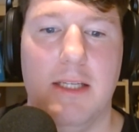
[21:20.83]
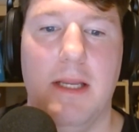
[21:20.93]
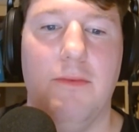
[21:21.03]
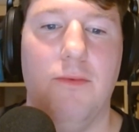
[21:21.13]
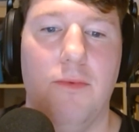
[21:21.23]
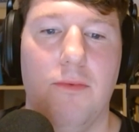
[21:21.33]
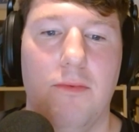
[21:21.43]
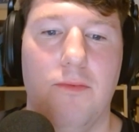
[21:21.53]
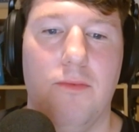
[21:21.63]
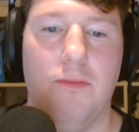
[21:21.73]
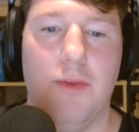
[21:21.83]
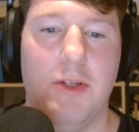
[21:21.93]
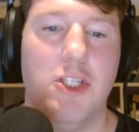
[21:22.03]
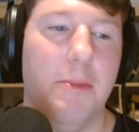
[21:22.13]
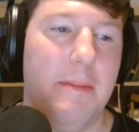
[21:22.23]
I mean,
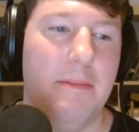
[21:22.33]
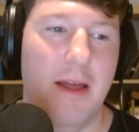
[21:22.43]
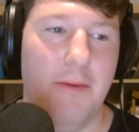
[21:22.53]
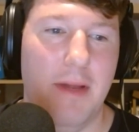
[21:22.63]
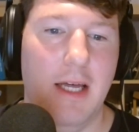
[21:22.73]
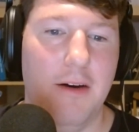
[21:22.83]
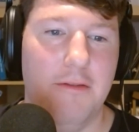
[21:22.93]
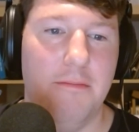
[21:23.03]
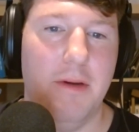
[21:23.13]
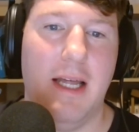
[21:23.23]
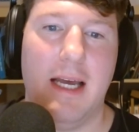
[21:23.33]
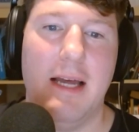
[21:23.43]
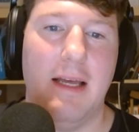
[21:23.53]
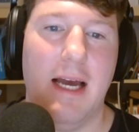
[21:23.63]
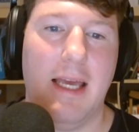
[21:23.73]
there's so many people that we love, but like
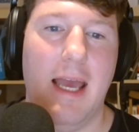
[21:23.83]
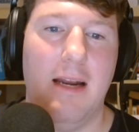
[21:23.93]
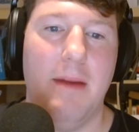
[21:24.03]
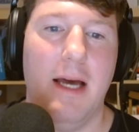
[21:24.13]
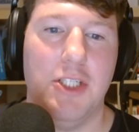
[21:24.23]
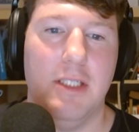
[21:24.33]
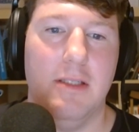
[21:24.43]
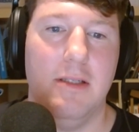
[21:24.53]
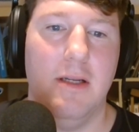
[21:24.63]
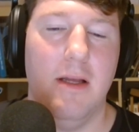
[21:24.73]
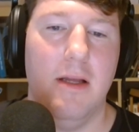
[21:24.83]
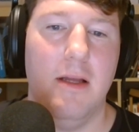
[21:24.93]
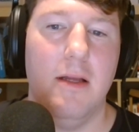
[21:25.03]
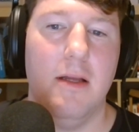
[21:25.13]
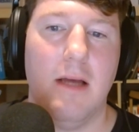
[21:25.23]
I can't imagine
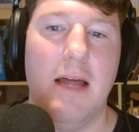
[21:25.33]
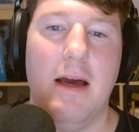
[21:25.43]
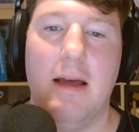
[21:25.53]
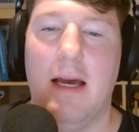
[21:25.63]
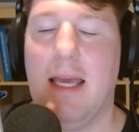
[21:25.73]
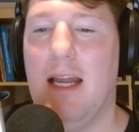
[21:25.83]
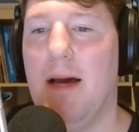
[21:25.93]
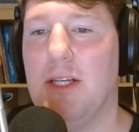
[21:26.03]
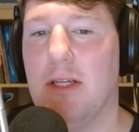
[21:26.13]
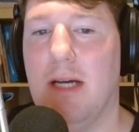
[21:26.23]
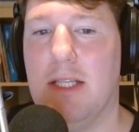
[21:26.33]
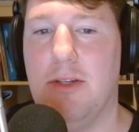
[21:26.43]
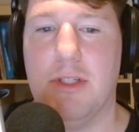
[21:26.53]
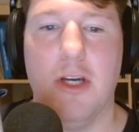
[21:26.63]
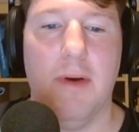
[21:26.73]
I can't imagine
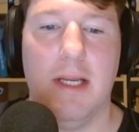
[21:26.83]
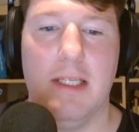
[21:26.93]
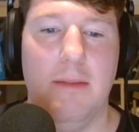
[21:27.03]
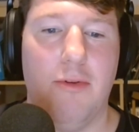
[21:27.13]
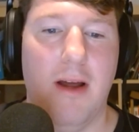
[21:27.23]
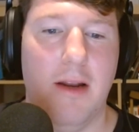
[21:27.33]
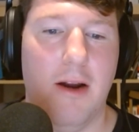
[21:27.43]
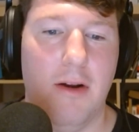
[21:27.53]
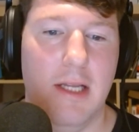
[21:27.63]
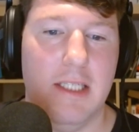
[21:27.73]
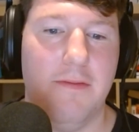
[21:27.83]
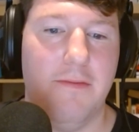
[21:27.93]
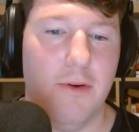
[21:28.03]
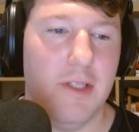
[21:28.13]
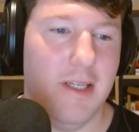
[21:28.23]
collectors going deeper on our list
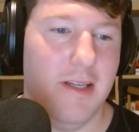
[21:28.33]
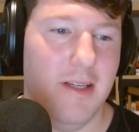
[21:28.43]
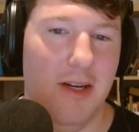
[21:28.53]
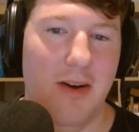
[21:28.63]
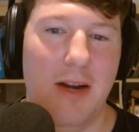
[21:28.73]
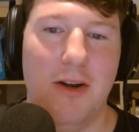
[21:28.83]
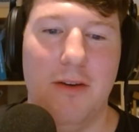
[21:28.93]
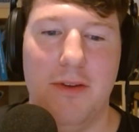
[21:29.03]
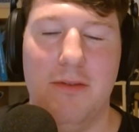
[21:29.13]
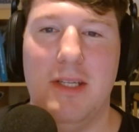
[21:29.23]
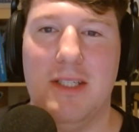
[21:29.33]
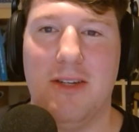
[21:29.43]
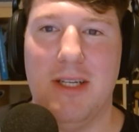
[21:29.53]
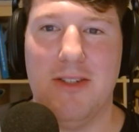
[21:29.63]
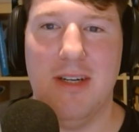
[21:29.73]
first. I don't know if you
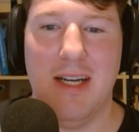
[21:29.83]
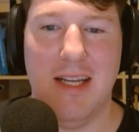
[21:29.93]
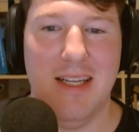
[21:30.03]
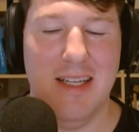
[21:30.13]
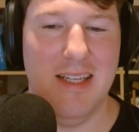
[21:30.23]
disagree, Trinity.